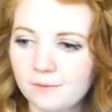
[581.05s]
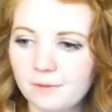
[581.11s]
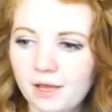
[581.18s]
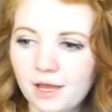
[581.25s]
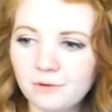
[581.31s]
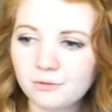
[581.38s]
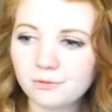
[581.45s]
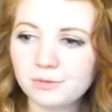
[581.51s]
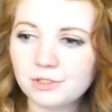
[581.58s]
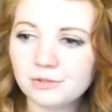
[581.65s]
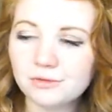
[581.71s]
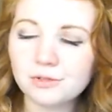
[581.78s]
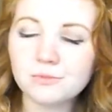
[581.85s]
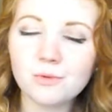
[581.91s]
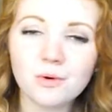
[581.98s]
will be
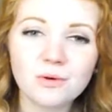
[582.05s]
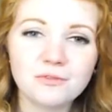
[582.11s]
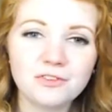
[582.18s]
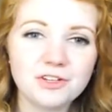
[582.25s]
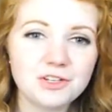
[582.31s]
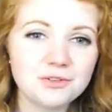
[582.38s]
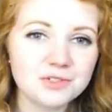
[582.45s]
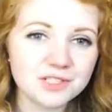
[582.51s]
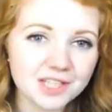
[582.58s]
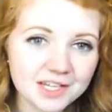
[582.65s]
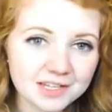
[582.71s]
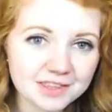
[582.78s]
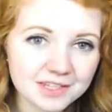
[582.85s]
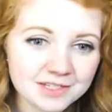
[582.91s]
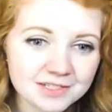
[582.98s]
doing more videos
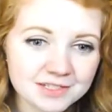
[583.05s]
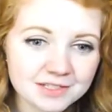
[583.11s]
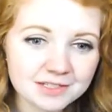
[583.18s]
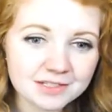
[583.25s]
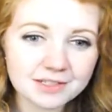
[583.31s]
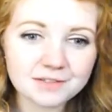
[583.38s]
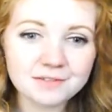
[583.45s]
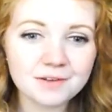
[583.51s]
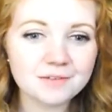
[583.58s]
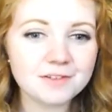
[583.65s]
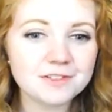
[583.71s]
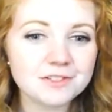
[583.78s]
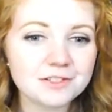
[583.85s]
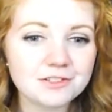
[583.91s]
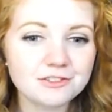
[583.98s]
like this. If you have
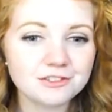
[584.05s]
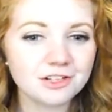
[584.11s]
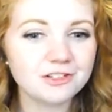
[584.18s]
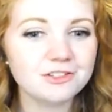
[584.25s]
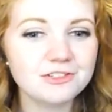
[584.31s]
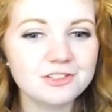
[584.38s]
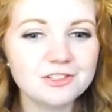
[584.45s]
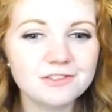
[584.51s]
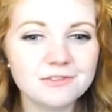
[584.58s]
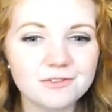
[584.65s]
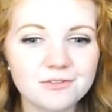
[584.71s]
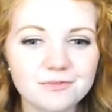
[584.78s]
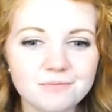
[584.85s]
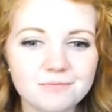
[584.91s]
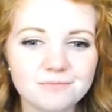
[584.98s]
any suggestions
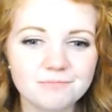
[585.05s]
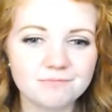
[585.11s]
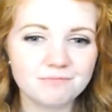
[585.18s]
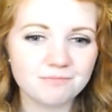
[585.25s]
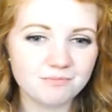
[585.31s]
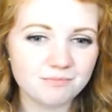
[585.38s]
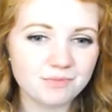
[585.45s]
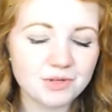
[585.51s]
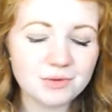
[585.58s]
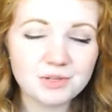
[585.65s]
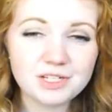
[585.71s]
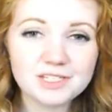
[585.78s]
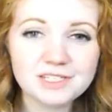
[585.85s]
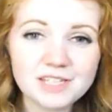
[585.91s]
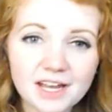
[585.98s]
for
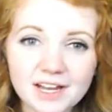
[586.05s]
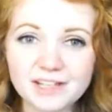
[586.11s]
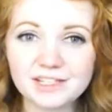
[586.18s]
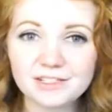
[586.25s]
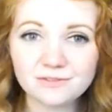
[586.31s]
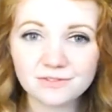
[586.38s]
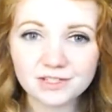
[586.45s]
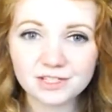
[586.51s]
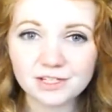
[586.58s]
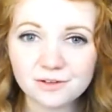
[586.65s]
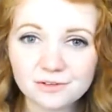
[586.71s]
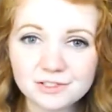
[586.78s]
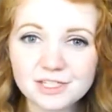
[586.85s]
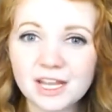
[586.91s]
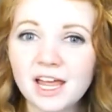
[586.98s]
beauty science
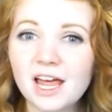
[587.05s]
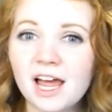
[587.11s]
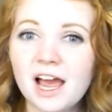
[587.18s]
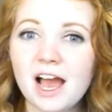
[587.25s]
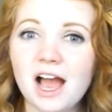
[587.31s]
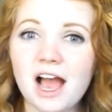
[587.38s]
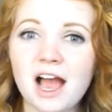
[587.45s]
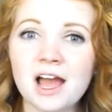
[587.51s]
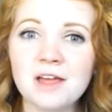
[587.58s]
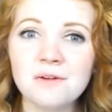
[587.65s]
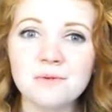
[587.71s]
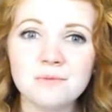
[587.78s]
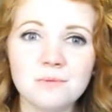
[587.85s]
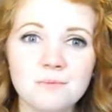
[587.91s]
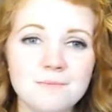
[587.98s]
videos,
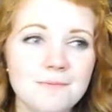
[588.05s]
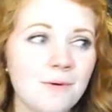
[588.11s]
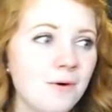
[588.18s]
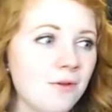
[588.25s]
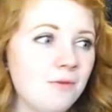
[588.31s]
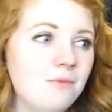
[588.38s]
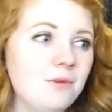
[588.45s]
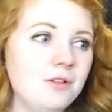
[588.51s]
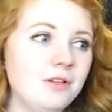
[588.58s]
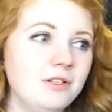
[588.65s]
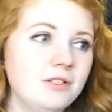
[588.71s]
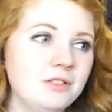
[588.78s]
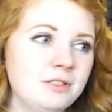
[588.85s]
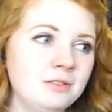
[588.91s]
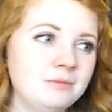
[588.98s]
I'm more than willing
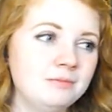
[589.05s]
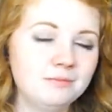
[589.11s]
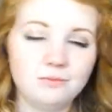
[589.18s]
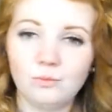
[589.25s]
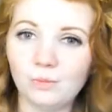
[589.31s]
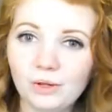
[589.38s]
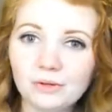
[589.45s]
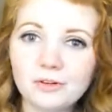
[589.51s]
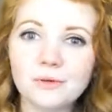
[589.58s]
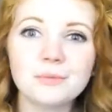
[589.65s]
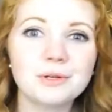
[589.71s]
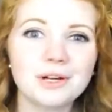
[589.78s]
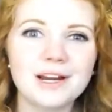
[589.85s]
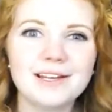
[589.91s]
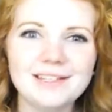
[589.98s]
to welcome
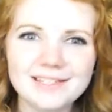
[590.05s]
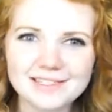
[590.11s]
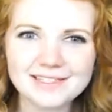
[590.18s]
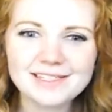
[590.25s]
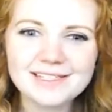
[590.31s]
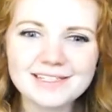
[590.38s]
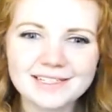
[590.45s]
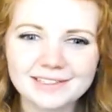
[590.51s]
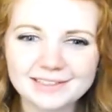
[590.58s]
your ideas.